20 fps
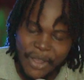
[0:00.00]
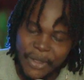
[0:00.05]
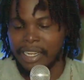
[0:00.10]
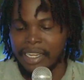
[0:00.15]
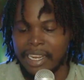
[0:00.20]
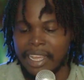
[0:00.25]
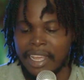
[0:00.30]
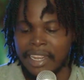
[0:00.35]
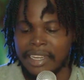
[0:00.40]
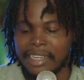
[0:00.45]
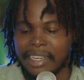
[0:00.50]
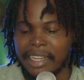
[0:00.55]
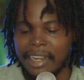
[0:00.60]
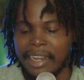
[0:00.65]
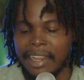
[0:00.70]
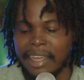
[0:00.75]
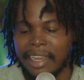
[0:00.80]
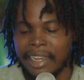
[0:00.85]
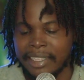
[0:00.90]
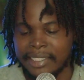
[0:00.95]
Then the
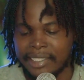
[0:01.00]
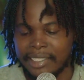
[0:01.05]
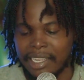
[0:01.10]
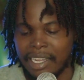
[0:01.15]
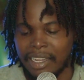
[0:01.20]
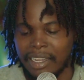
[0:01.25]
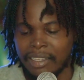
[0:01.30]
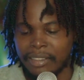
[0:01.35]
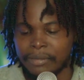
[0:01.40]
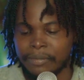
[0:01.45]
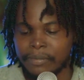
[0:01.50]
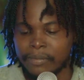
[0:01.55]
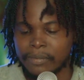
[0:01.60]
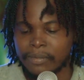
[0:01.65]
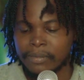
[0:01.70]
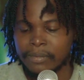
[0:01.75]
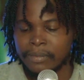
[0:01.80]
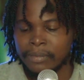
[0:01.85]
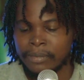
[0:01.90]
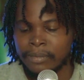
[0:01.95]
last song
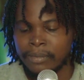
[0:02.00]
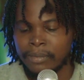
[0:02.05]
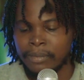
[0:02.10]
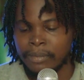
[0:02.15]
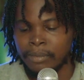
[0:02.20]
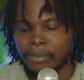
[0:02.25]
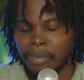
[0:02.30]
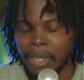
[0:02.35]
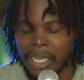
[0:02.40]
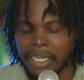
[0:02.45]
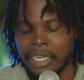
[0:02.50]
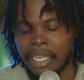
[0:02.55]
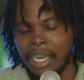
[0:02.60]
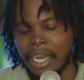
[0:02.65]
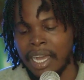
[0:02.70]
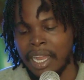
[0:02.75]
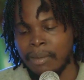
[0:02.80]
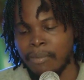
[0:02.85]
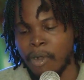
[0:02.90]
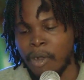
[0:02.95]
on the
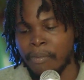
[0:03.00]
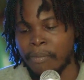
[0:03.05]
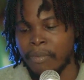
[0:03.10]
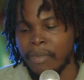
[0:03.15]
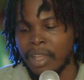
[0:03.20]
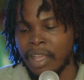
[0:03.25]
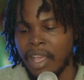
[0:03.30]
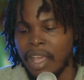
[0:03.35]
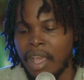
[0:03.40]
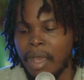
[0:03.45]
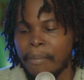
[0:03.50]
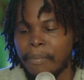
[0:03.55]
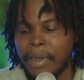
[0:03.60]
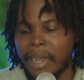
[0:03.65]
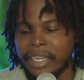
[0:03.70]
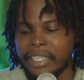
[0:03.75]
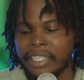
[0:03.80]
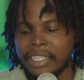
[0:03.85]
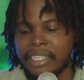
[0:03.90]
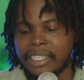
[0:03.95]
album,
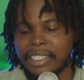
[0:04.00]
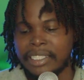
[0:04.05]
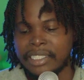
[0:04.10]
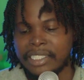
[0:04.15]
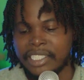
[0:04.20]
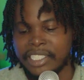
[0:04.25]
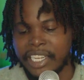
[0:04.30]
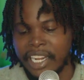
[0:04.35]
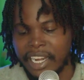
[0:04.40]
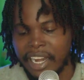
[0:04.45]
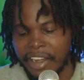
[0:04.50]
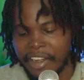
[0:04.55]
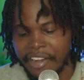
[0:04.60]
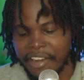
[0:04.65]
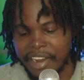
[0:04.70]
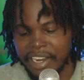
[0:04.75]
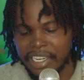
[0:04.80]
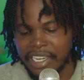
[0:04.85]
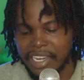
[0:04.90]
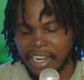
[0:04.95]
on
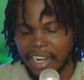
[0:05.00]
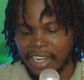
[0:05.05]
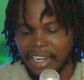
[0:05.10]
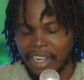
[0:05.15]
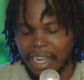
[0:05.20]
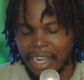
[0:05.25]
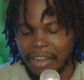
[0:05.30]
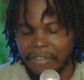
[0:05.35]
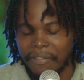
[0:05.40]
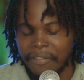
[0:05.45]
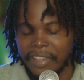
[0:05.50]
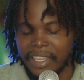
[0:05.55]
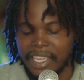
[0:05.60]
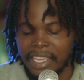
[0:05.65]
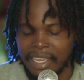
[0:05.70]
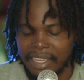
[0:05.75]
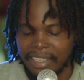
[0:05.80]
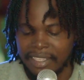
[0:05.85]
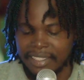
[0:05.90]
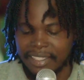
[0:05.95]
Generation of
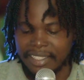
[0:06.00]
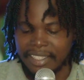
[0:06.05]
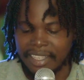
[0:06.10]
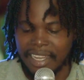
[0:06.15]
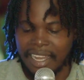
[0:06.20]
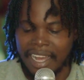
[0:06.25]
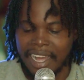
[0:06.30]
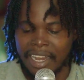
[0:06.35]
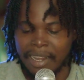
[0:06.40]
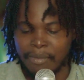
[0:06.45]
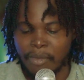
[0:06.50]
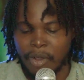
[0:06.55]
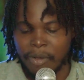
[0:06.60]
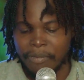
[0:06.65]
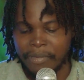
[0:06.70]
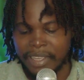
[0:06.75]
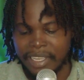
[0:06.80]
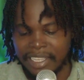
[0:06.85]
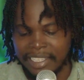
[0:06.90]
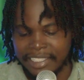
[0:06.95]
Kings
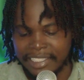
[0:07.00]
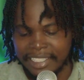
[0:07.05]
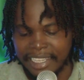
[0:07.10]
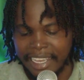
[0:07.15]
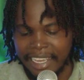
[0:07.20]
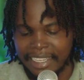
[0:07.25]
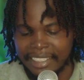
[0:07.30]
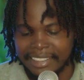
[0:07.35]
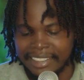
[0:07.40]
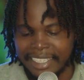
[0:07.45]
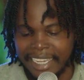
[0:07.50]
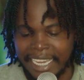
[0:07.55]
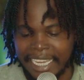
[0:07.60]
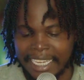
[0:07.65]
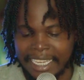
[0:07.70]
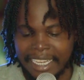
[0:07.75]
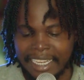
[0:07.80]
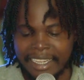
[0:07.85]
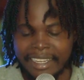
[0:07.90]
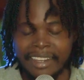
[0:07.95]
album, is
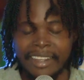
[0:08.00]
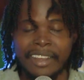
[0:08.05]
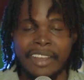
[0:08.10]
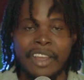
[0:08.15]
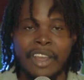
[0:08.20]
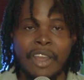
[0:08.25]
entitled